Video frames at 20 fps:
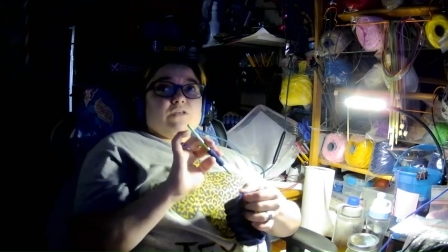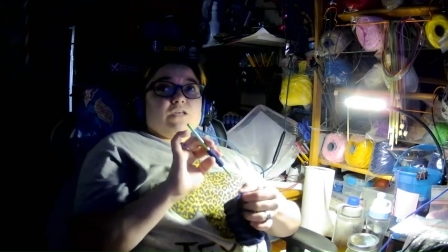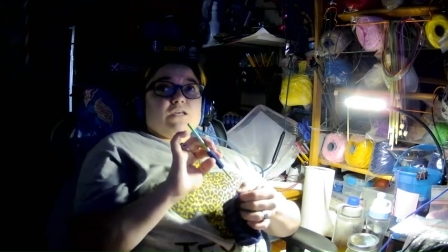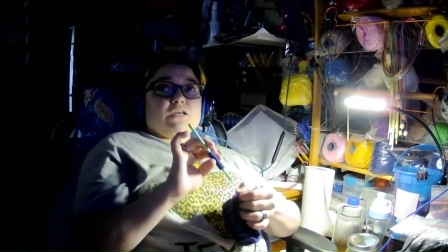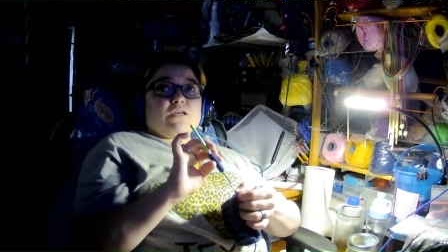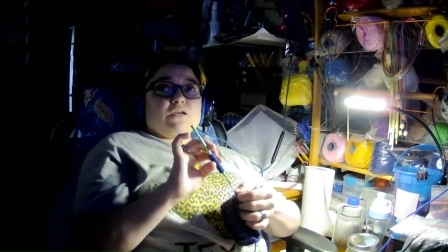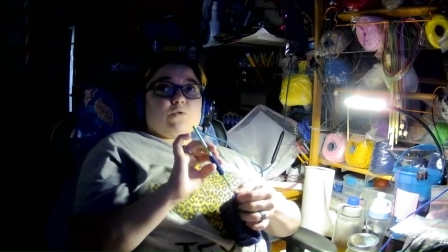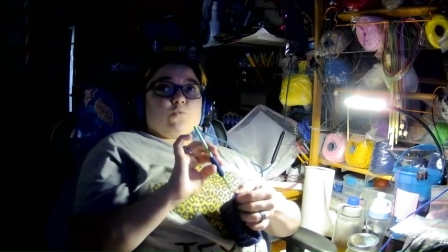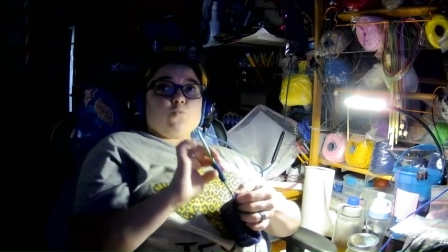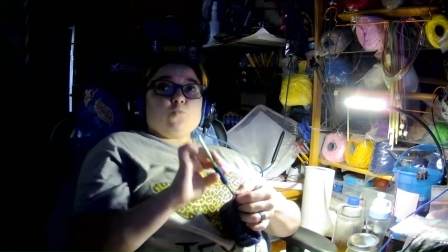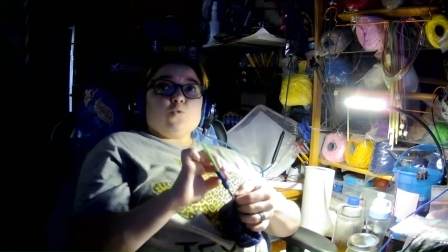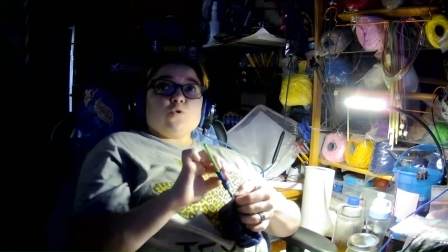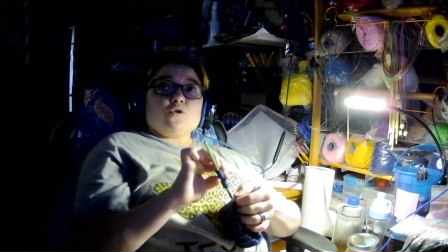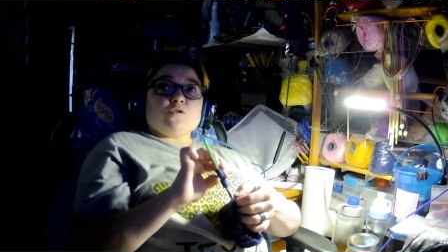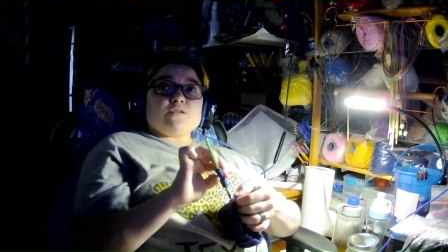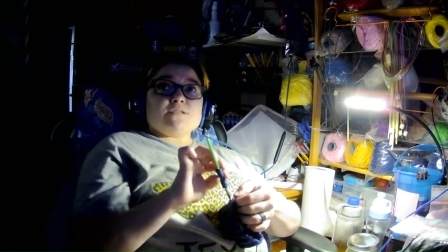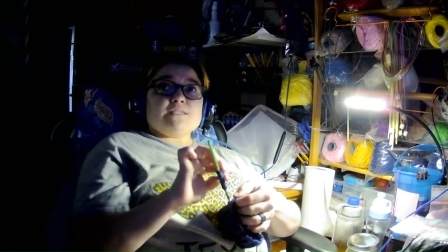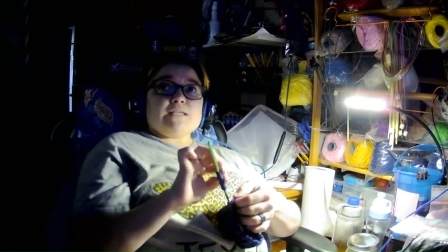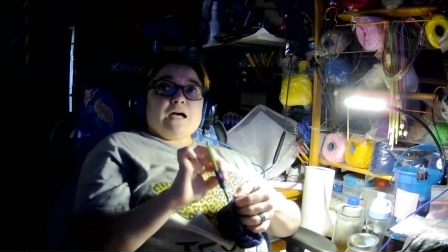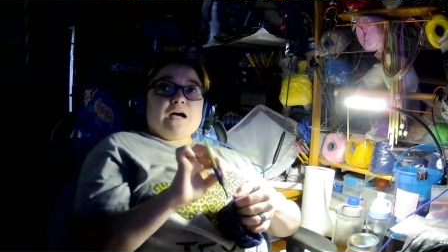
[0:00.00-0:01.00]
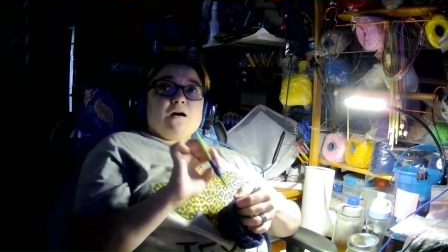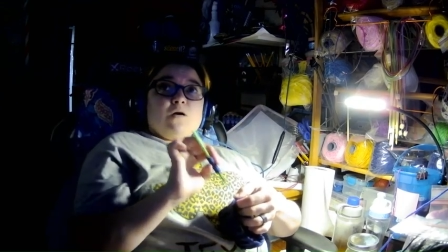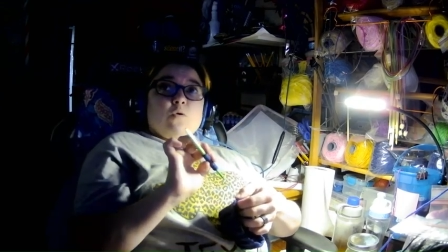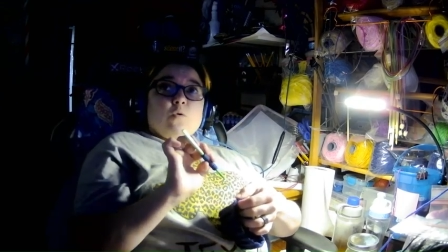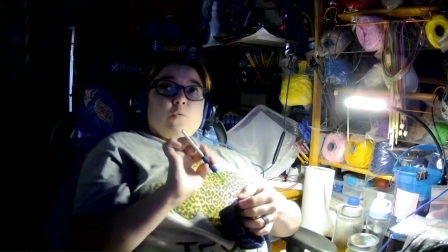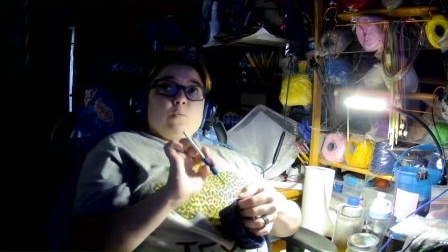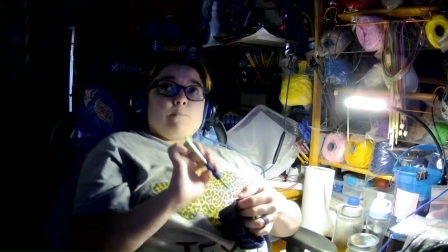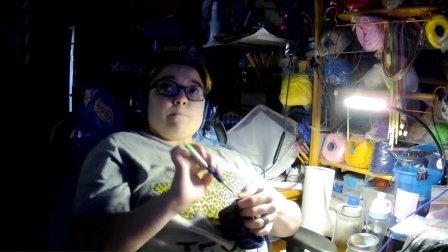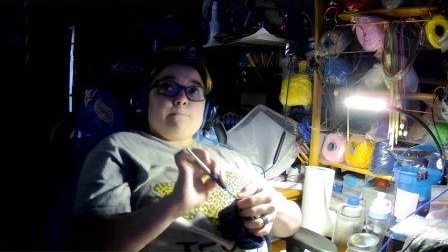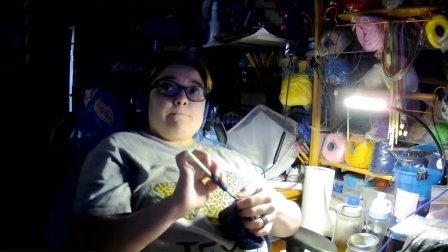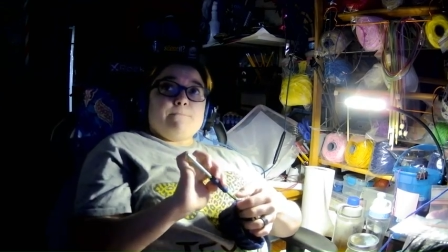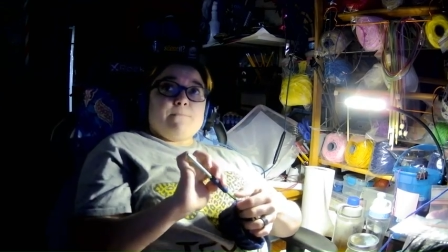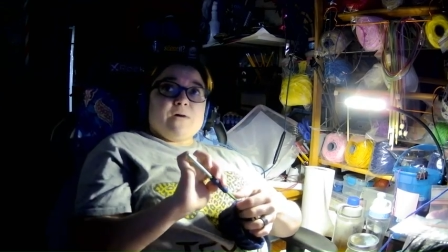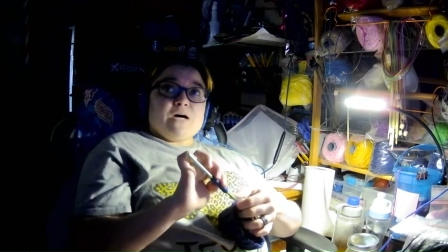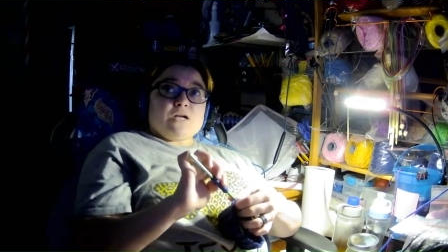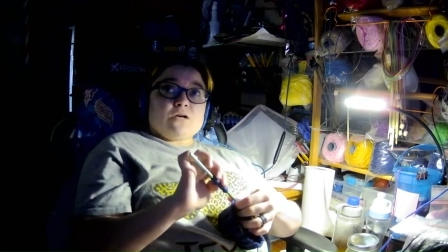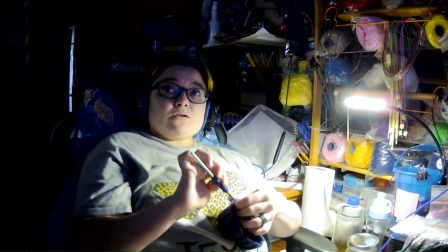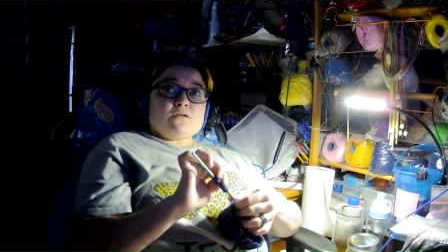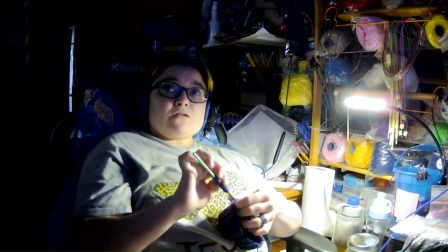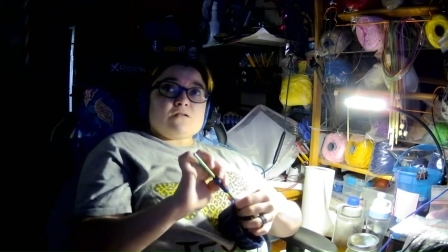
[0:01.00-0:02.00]
it works out
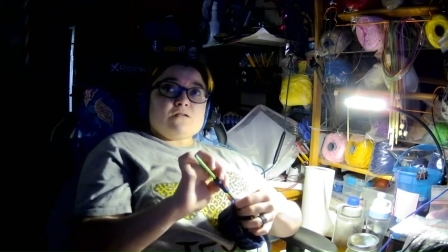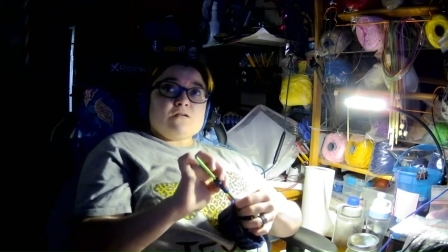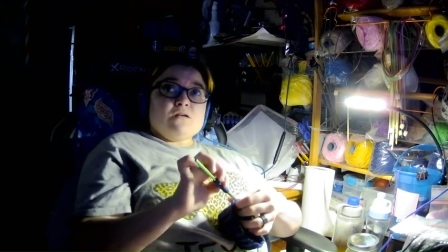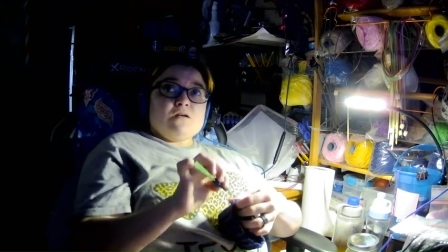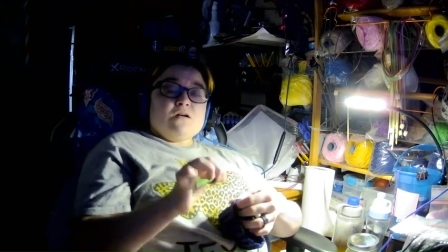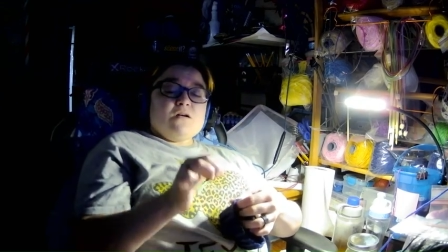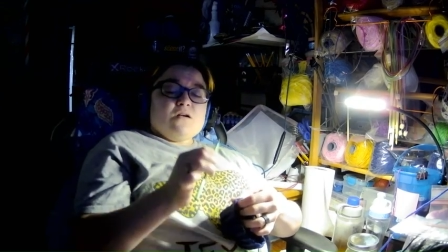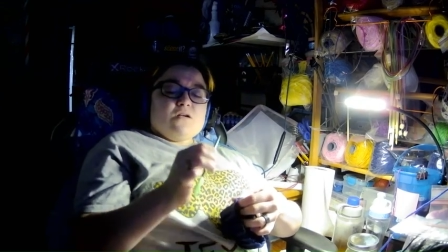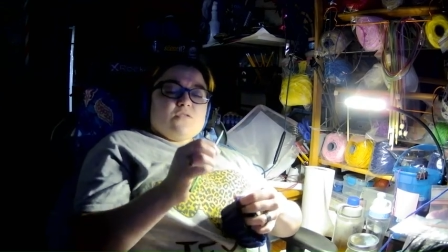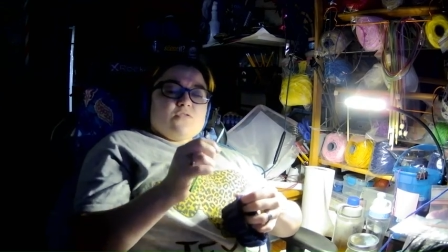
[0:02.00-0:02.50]
better